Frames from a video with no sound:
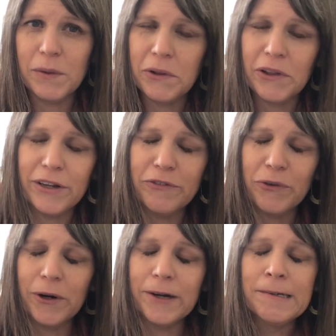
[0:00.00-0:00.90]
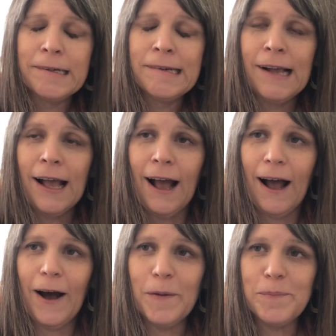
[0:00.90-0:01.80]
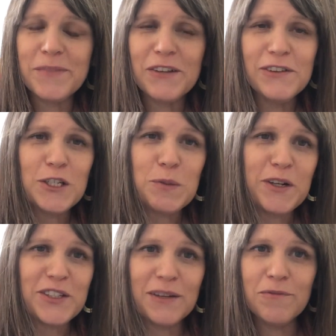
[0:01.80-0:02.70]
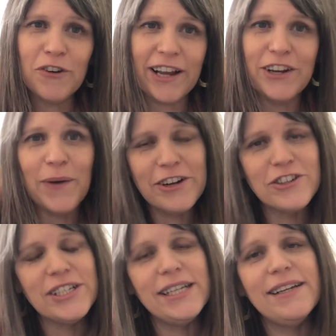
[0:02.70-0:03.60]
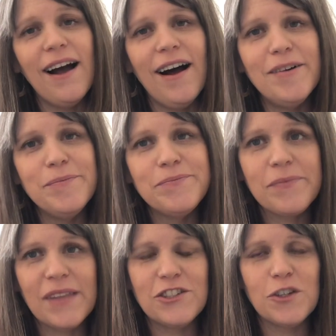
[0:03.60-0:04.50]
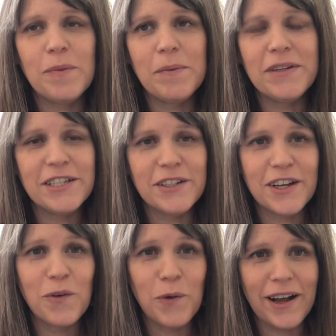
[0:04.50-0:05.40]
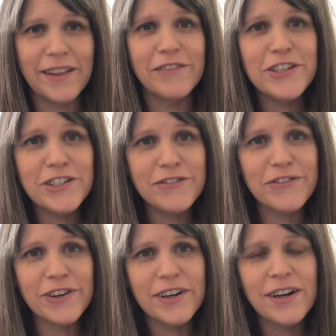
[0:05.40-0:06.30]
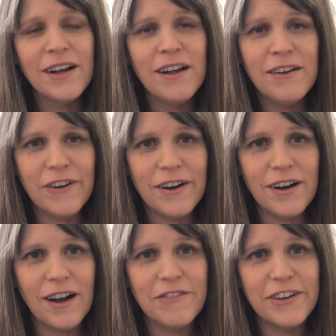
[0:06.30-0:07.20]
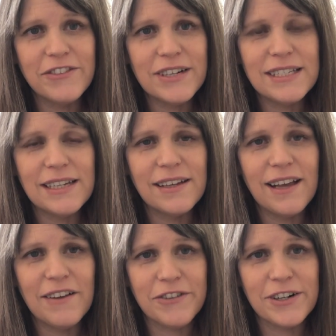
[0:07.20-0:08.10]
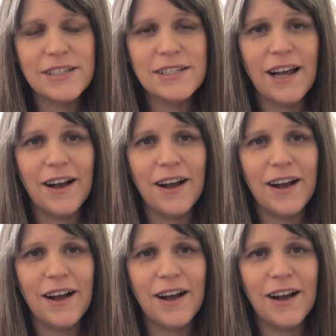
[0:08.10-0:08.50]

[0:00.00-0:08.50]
were looking for. It really just brings a great new energy, and she'll be able to kind of work on the vision for our fundraising efforts,